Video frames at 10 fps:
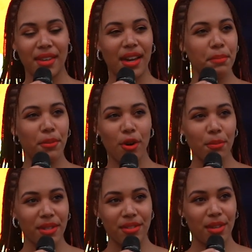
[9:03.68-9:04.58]
I
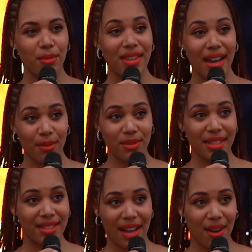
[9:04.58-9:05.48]
promise you without
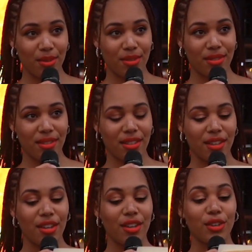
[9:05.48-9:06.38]
a doubt,
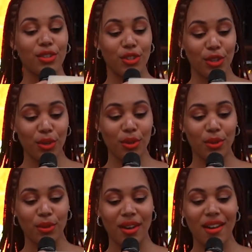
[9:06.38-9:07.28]

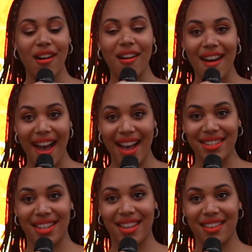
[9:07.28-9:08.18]
you are
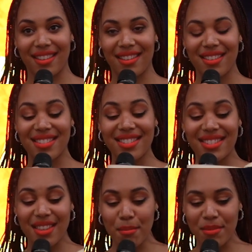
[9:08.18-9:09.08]
adding
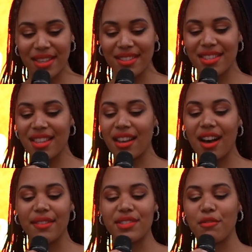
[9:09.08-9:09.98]
something to the
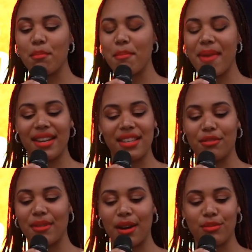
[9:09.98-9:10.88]
lives of many
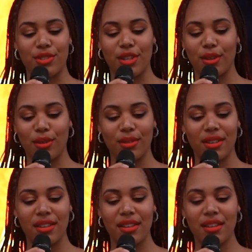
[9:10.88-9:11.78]
around you.
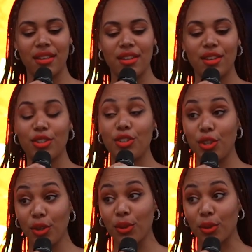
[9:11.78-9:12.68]

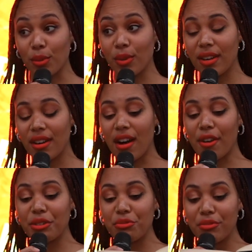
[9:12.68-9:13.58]
You
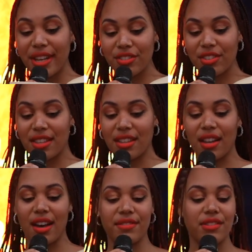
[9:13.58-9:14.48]
are enriching the
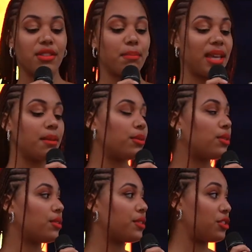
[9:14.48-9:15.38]
lives of the
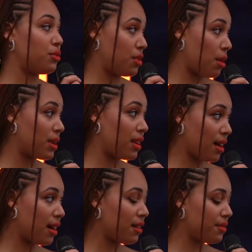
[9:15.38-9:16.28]
people that you know and
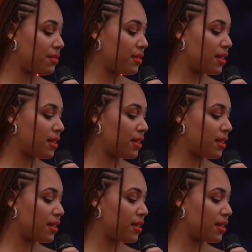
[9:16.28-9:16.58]
love,